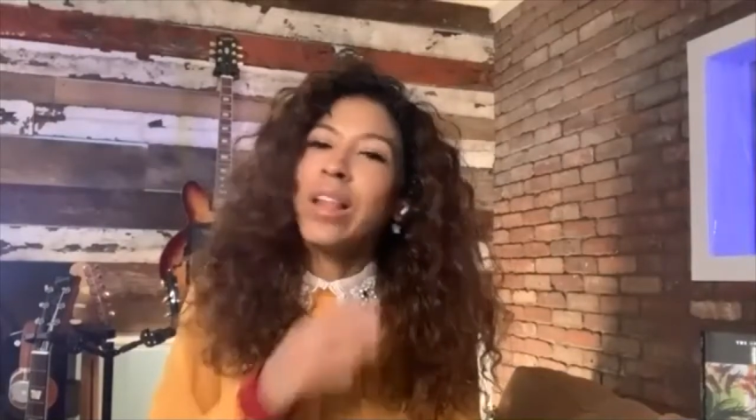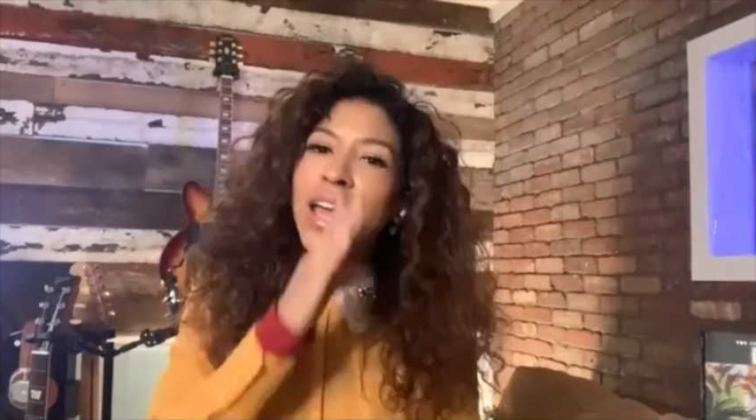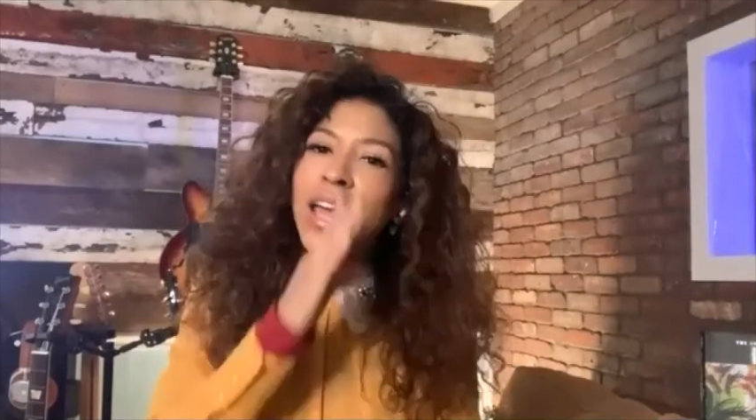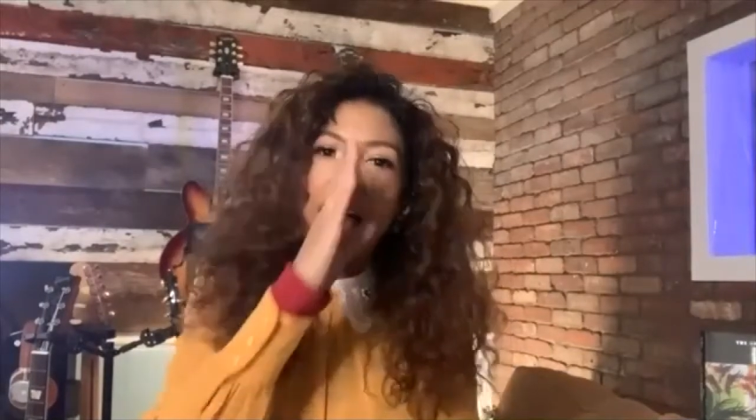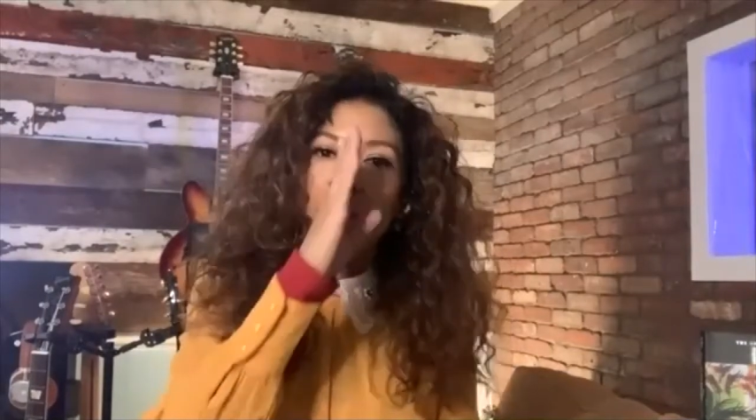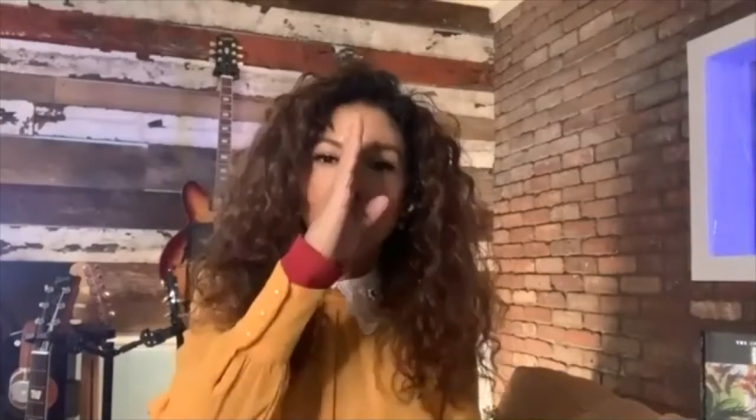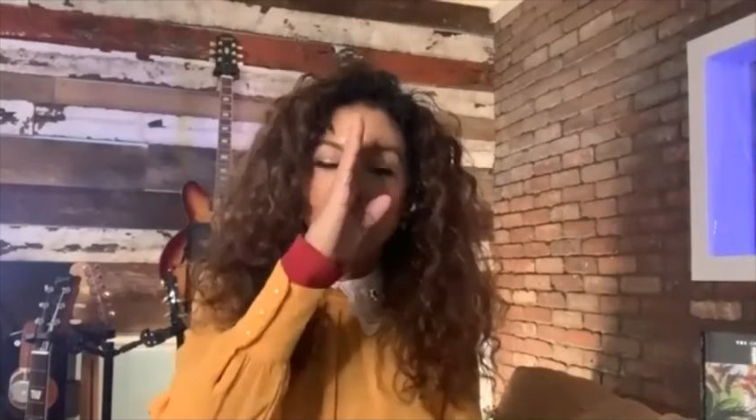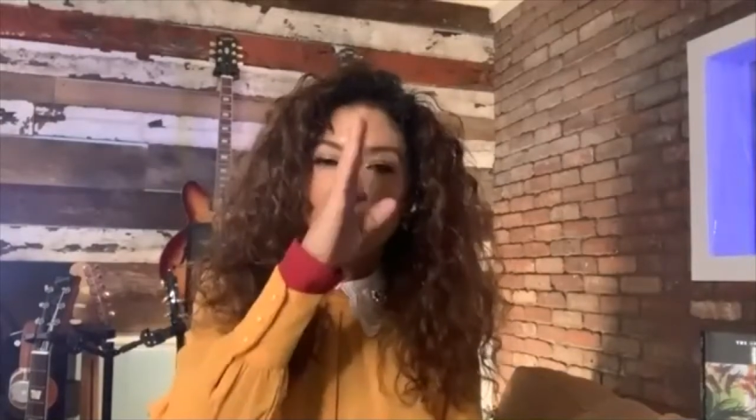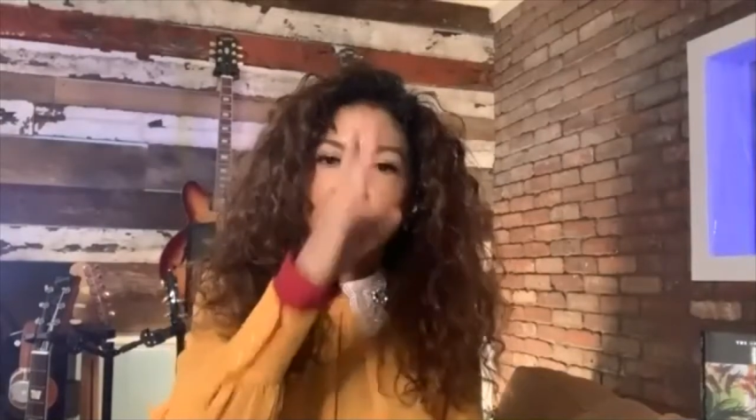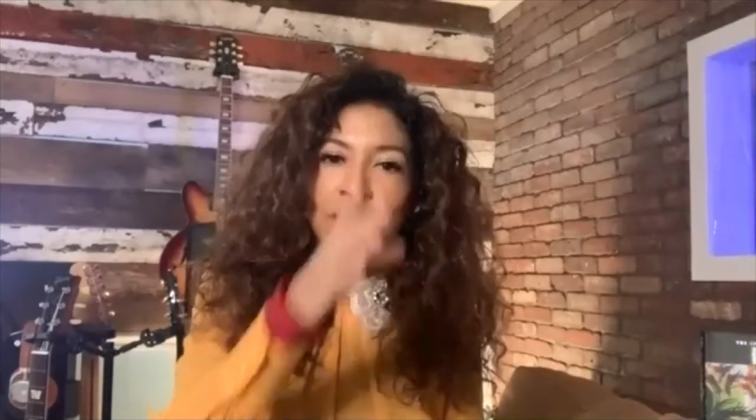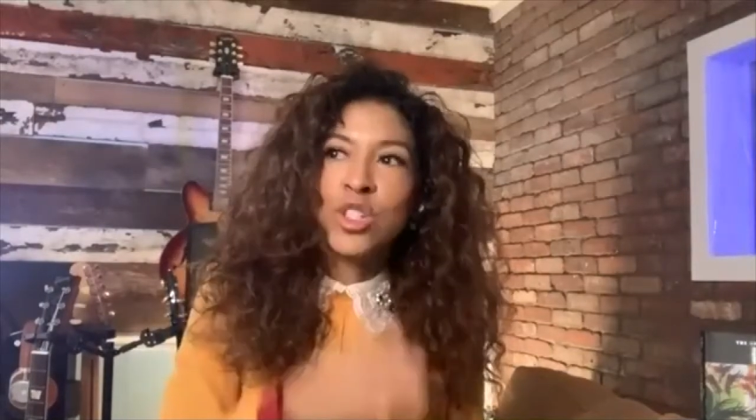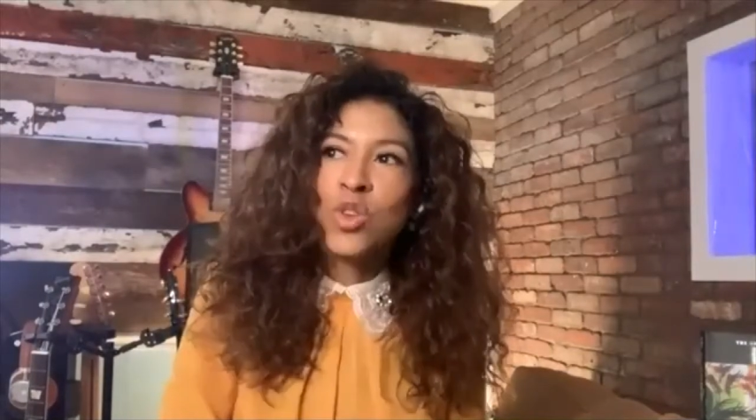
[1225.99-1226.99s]
I had was
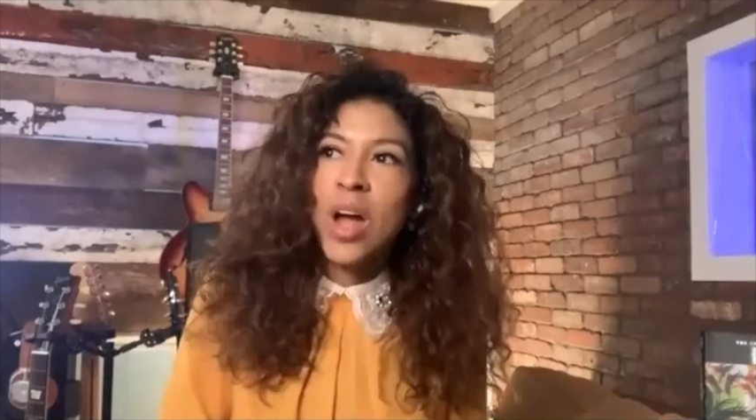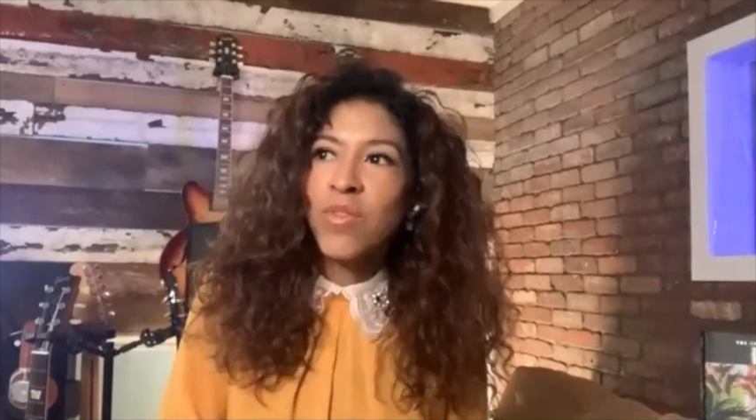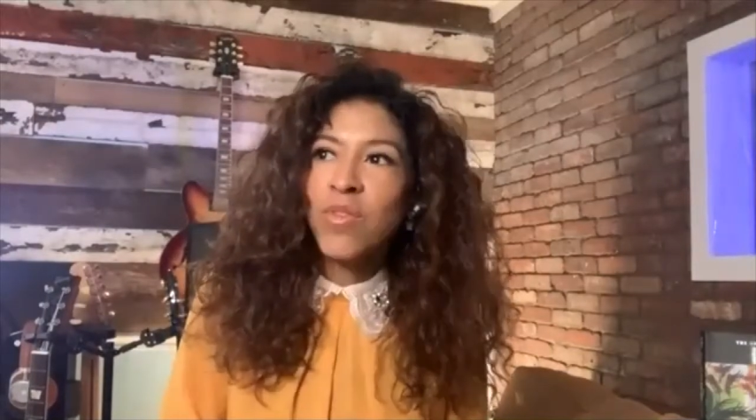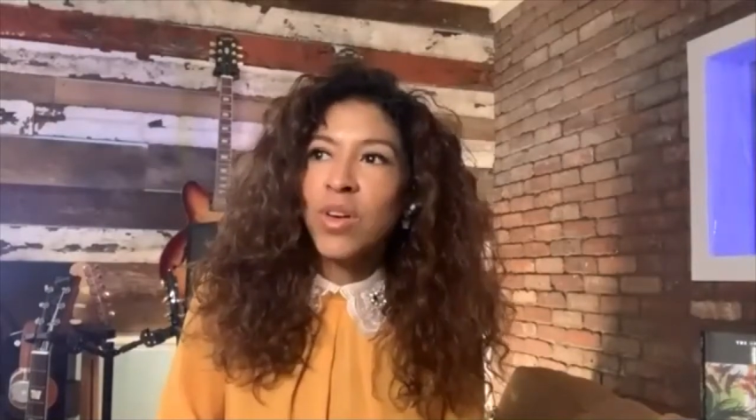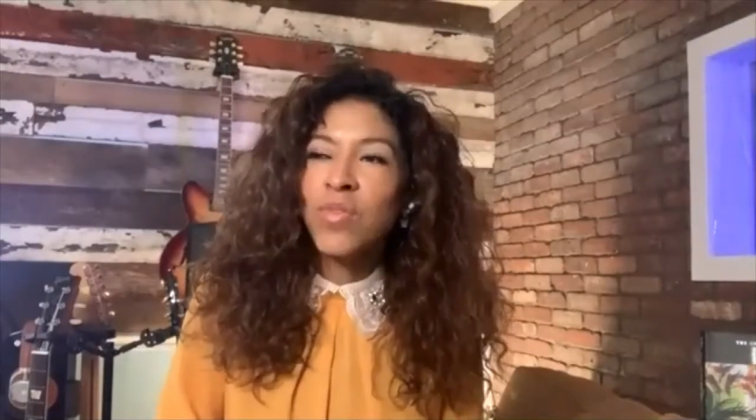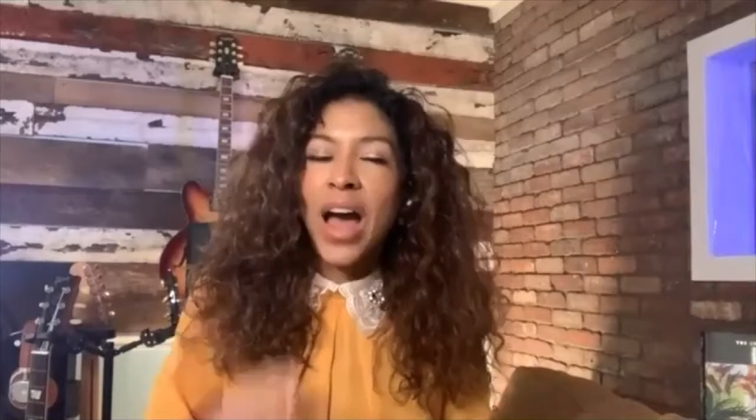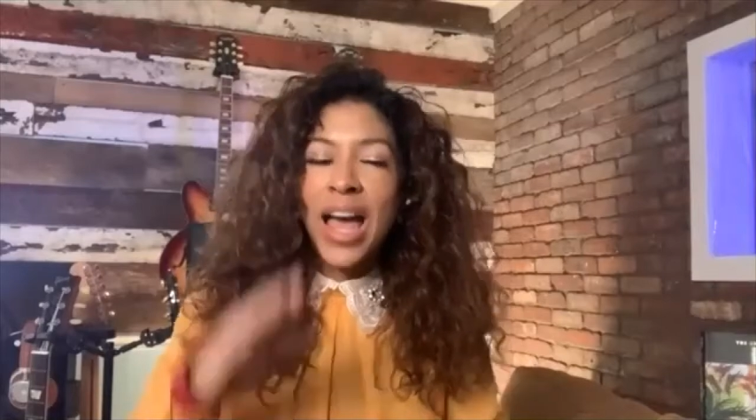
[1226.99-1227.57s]
the drive of,